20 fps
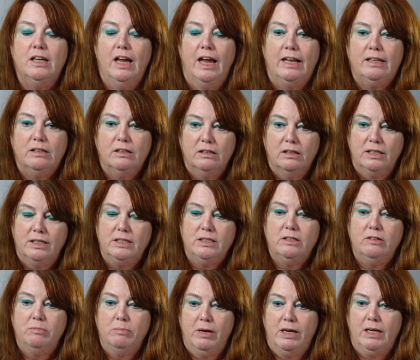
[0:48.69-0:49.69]
at the
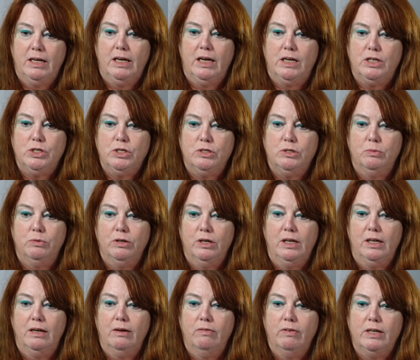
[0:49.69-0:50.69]
list of medications we're
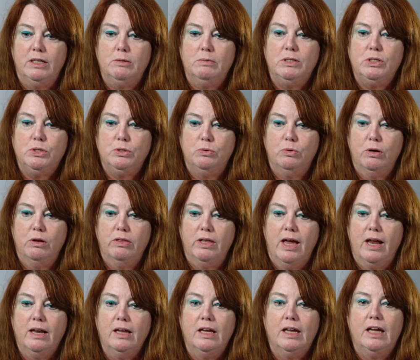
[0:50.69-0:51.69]
giving to be sure
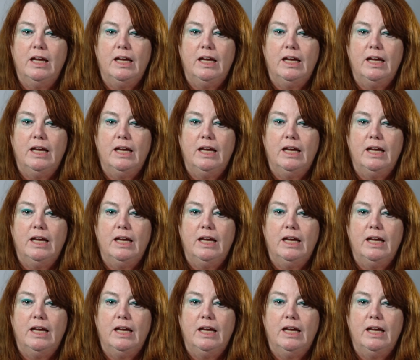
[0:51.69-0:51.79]
that